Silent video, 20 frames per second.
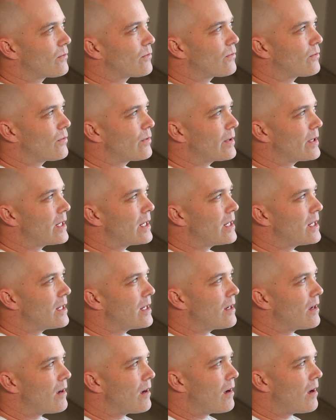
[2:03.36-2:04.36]

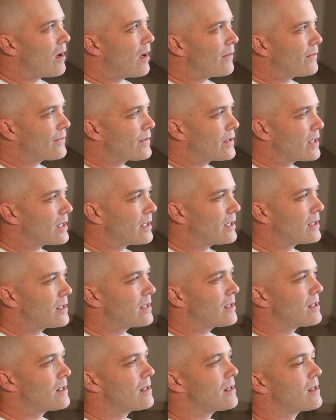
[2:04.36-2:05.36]
We
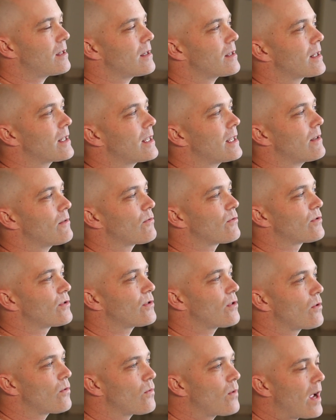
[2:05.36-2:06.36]
often uh, get
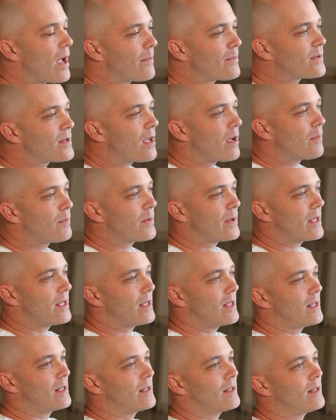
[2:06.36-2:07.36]
so wrapped up
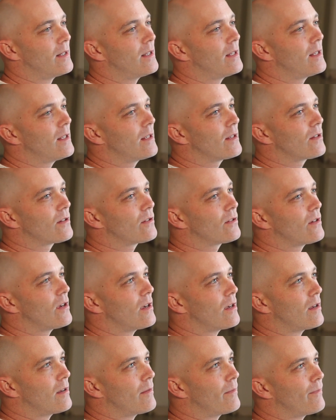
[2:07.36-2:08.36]
in
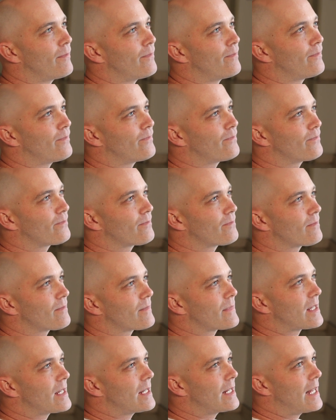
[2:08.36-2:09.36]
um,
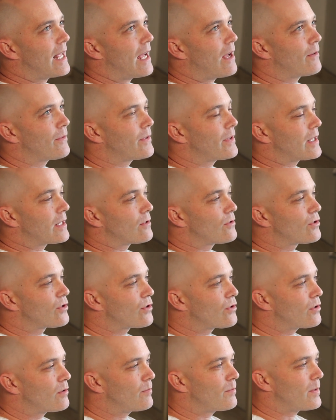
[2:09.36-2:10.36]
in how things
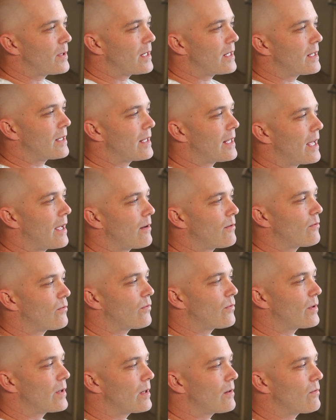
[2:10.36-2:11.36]
should be that
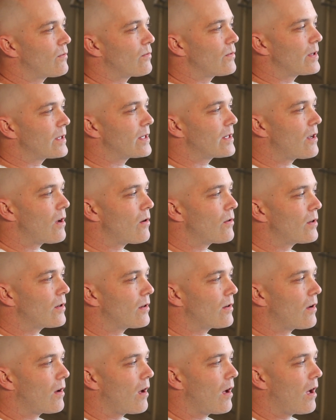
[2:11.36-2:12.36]
we we don't
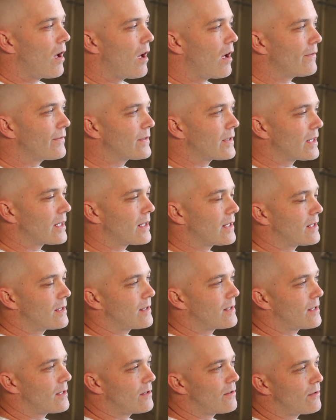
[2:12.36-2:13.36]
often
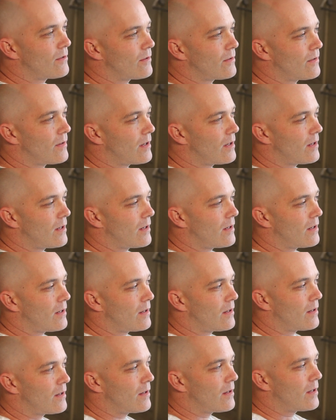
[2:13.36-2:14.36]
consider
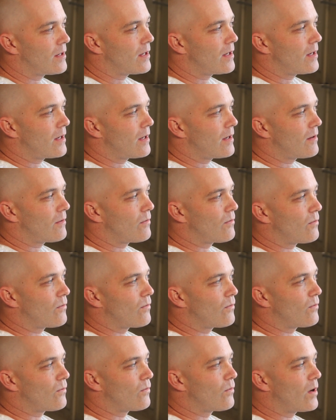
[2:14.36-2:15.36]
uh,
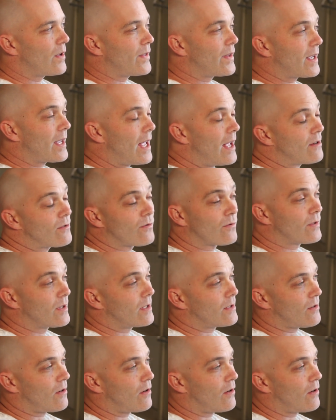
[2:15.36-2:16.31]
what the casualties